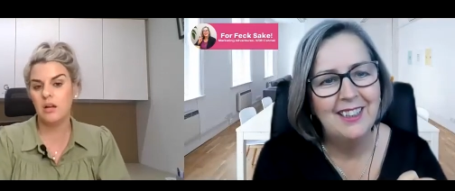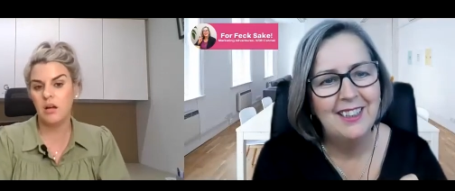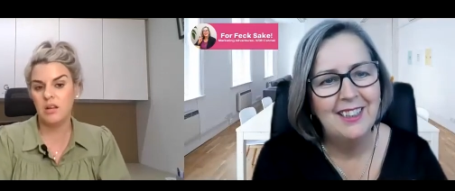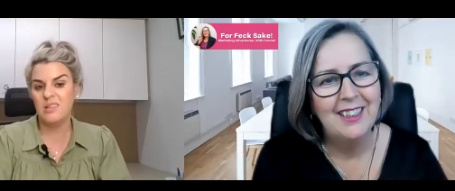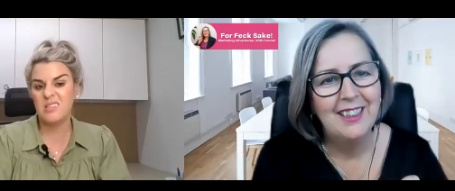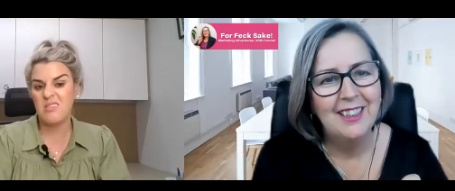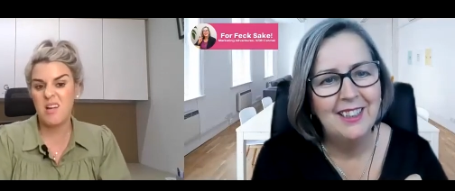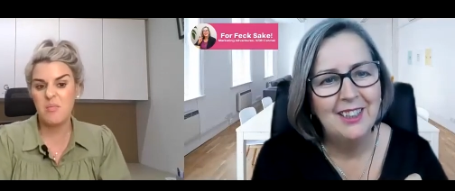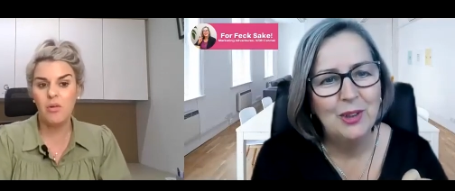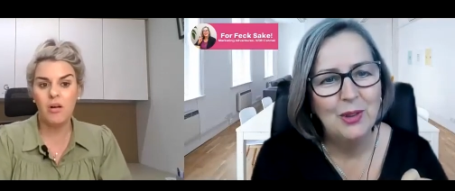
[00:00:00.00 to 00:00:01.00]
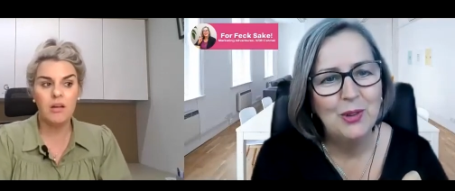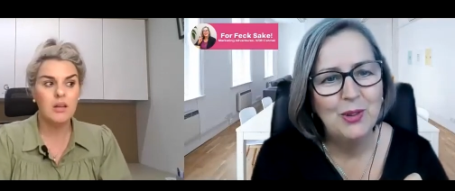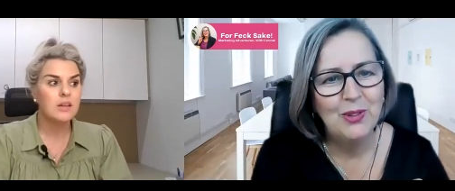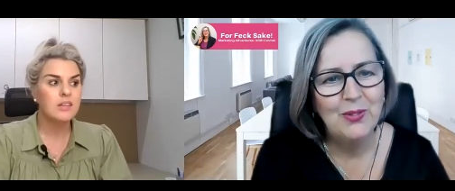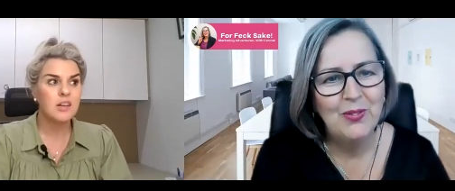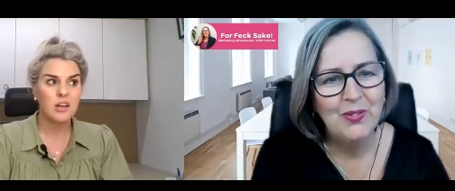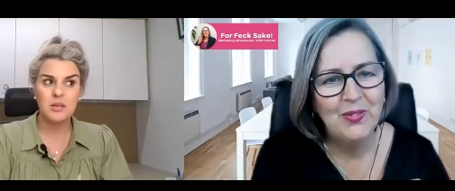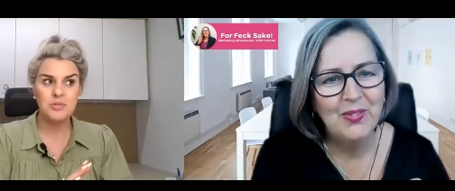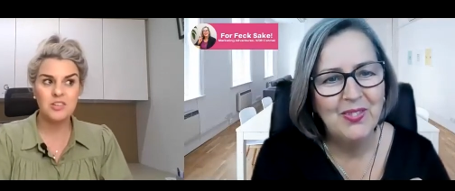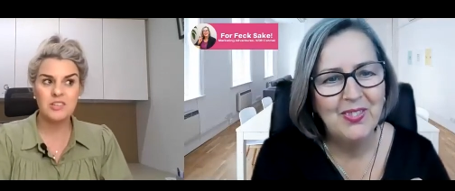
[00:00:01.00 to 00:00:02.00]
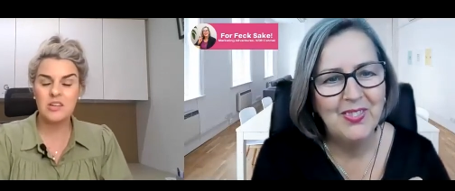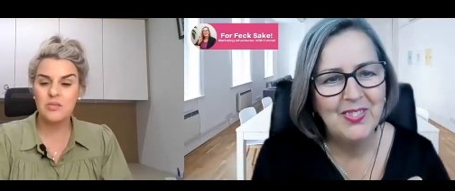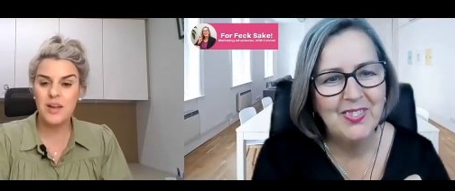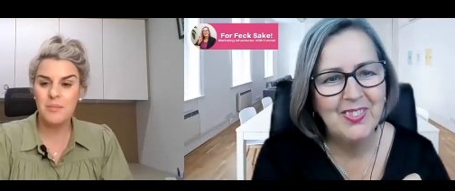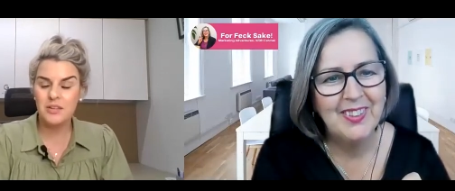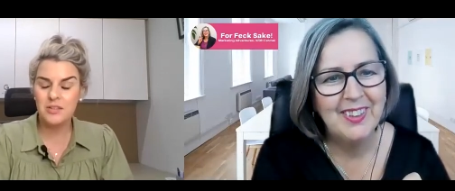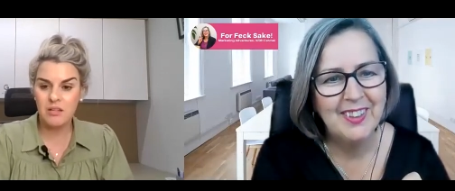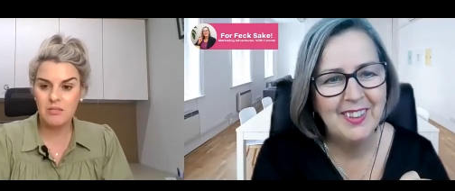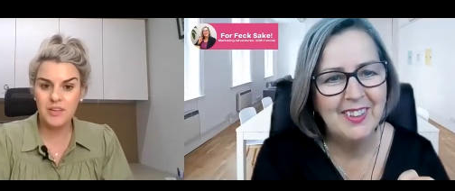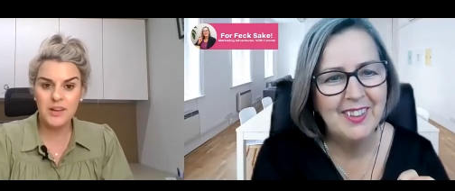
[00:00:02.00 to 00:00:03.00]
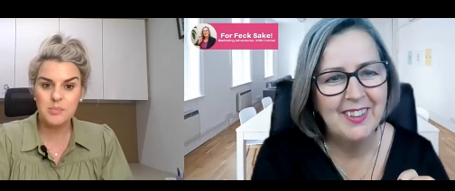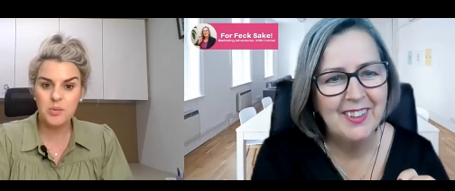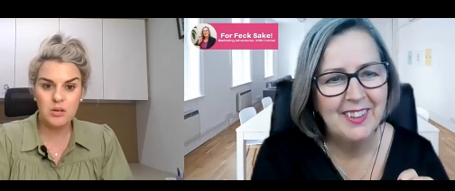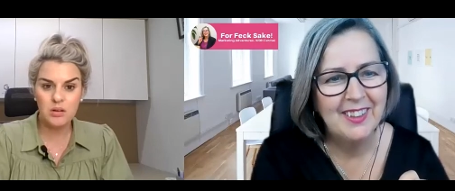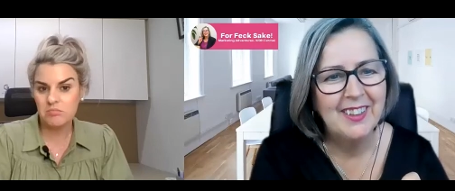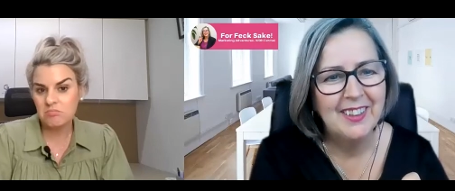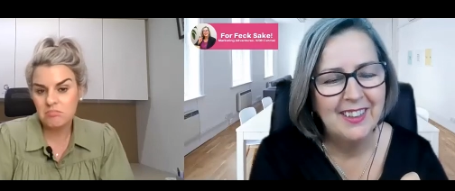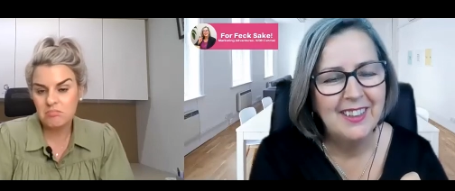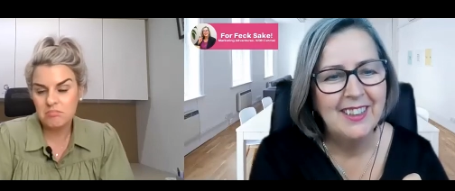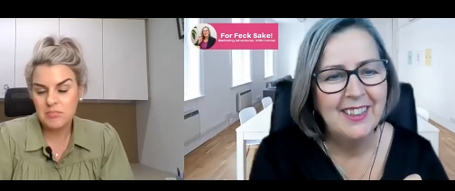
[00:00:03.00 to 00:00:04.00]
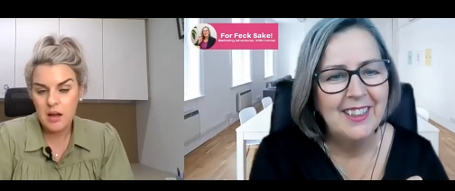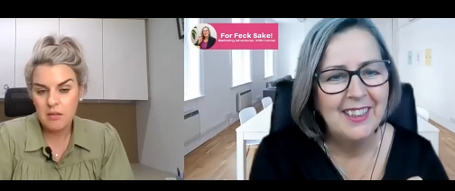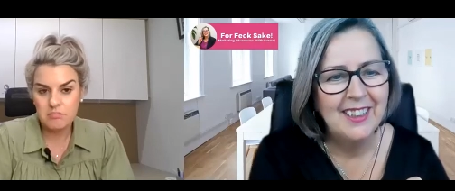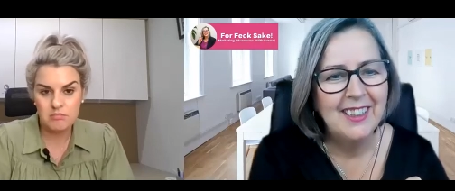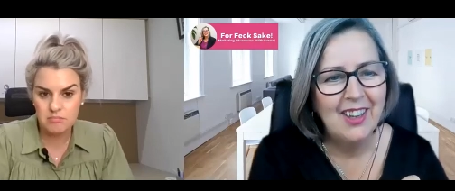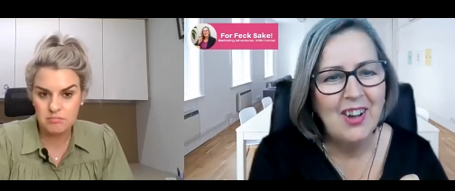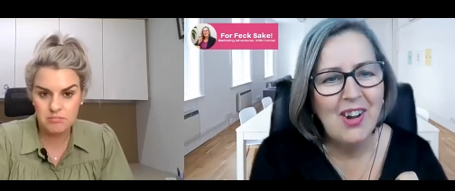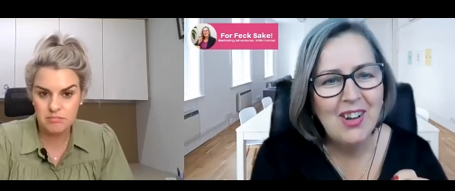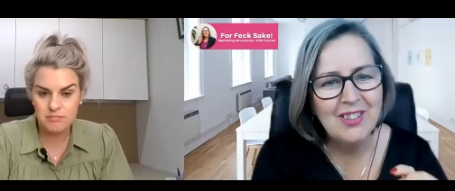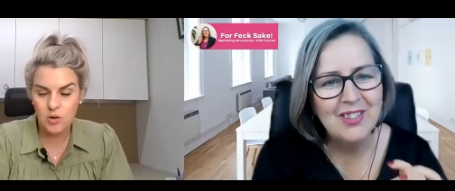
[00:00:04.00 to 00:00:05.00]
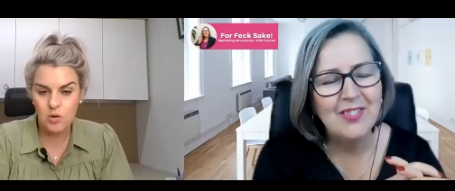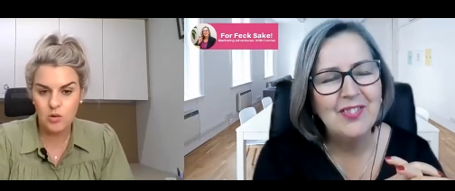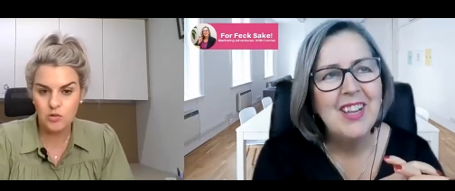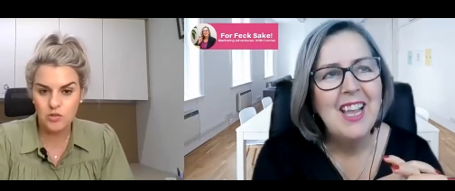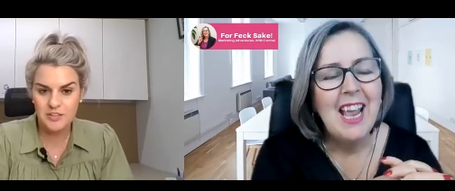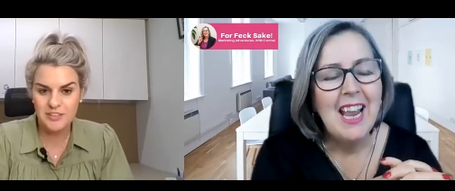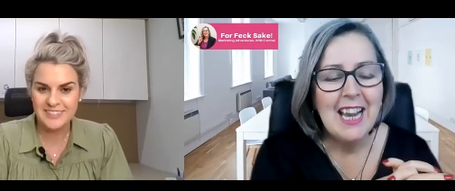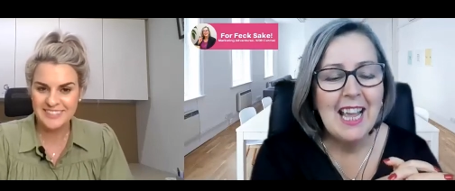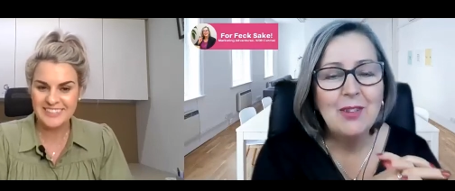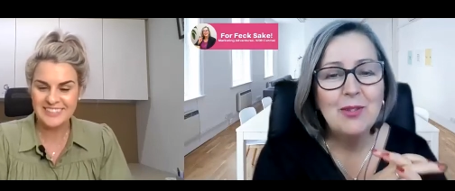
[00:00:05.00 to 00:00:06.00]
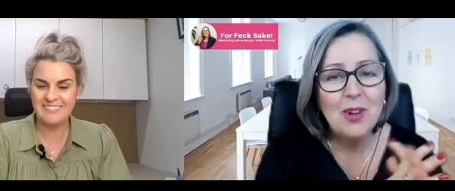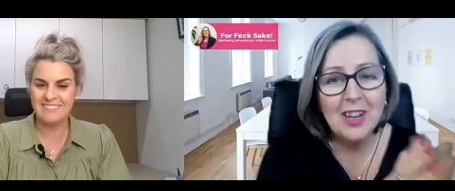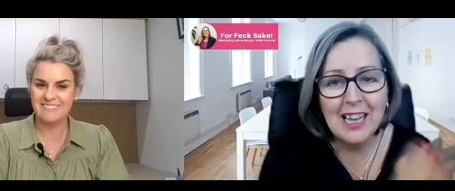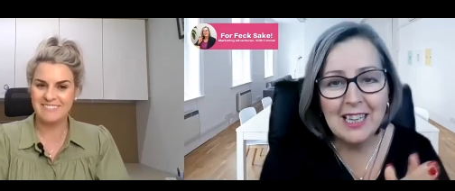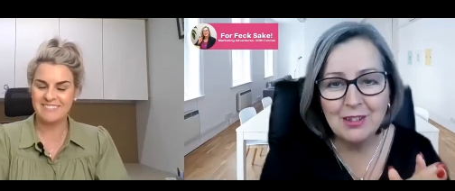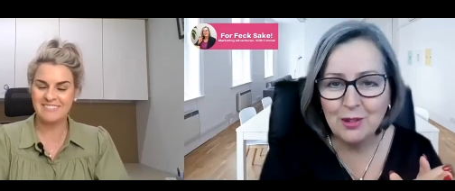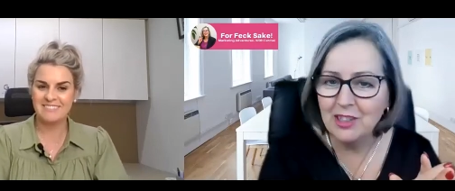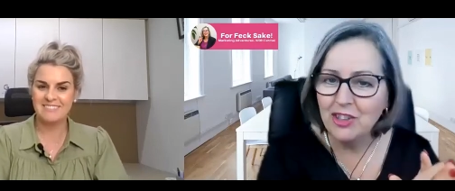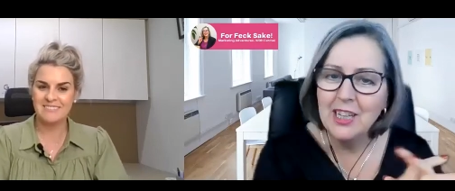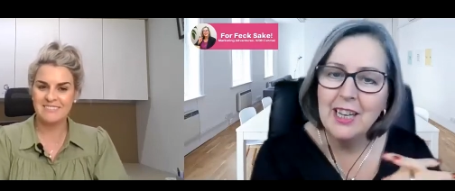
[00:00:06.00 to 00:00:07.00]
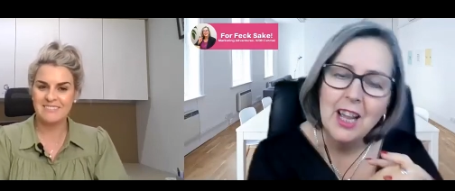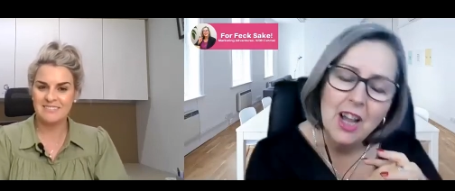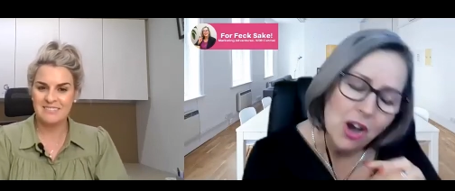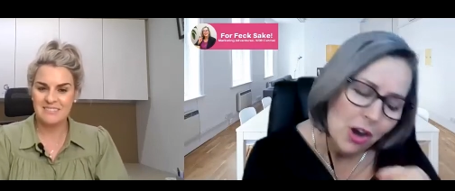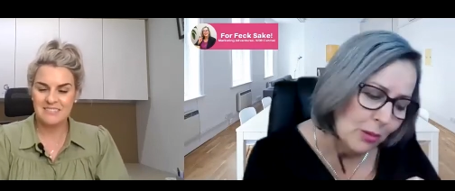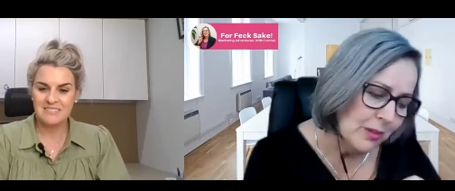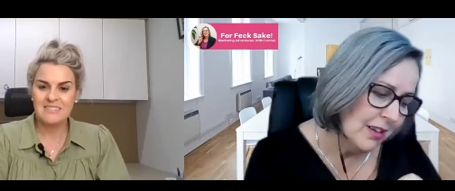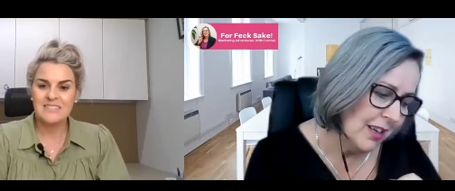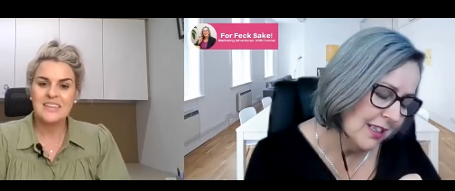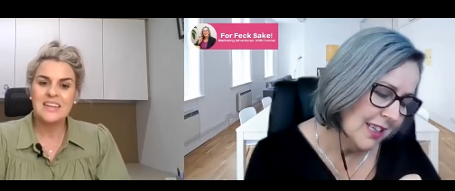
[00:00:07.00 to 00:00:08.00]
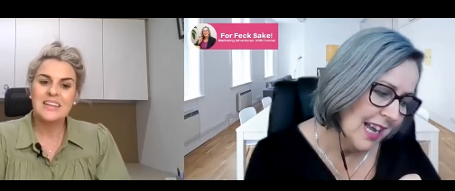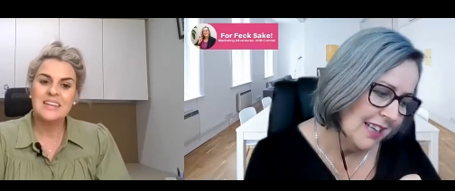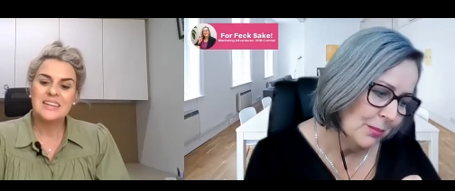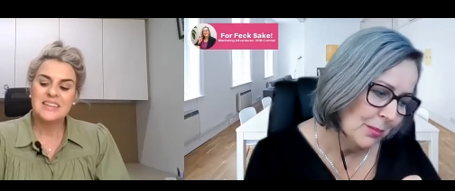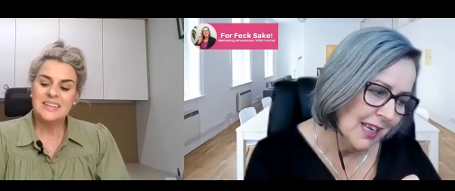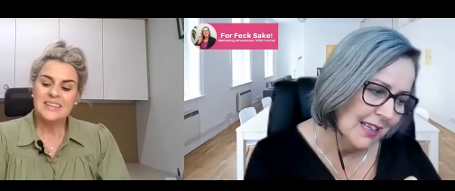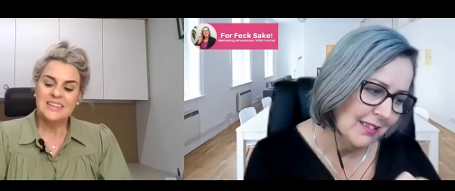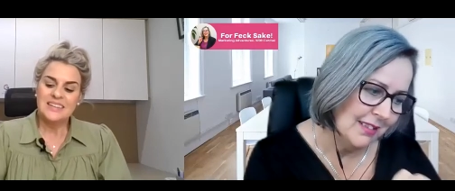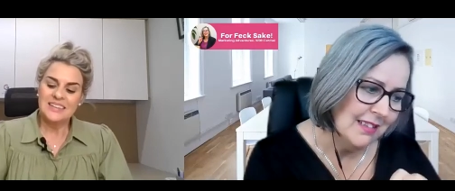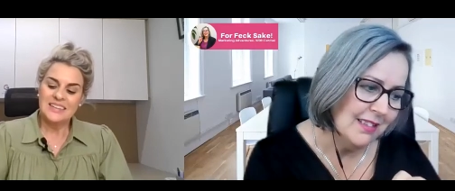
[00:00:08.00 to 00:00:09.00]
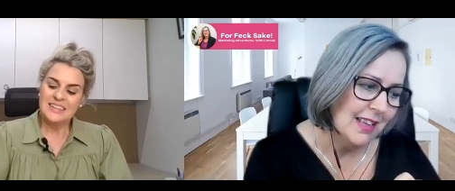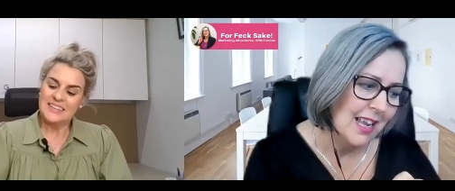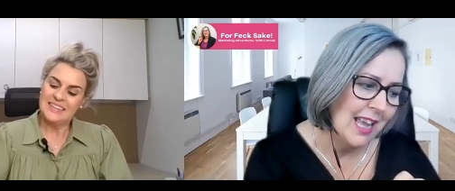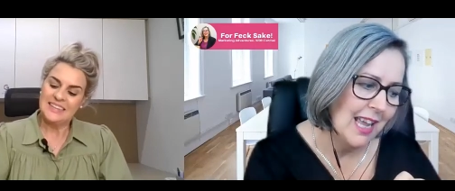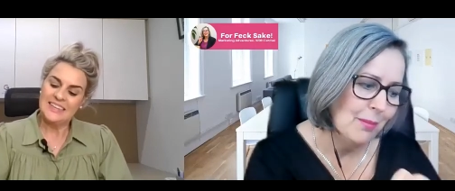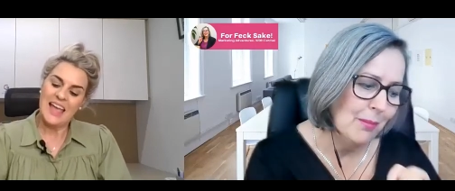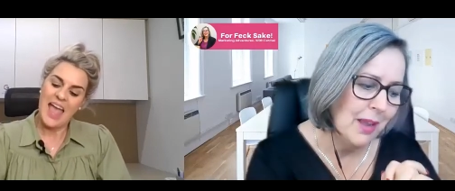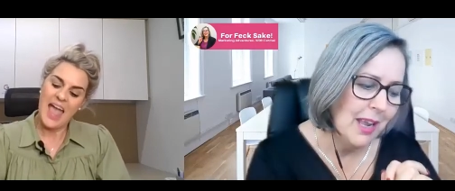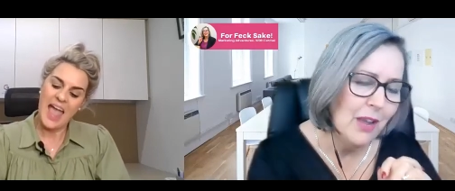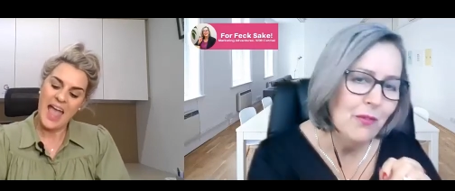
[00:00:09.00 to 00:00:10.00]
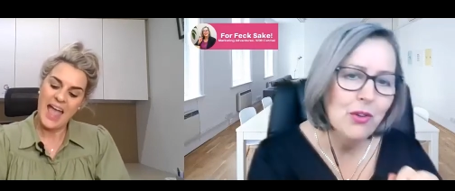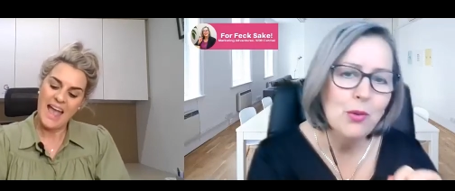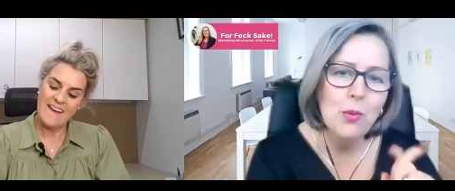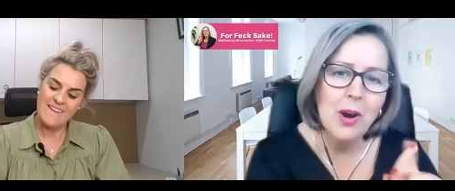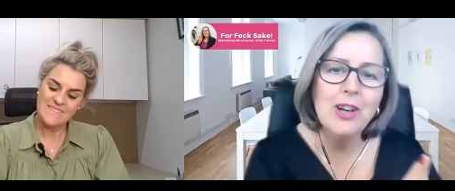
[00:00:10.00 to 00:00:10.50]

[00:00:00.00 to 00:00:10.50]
Speaker 1: on Instagram or Sonia Pototzki Raymond on Facebook. Yeah.
Speaker 2: Awesome. Now, one last question, and I always like to ask my guests this. Um, if you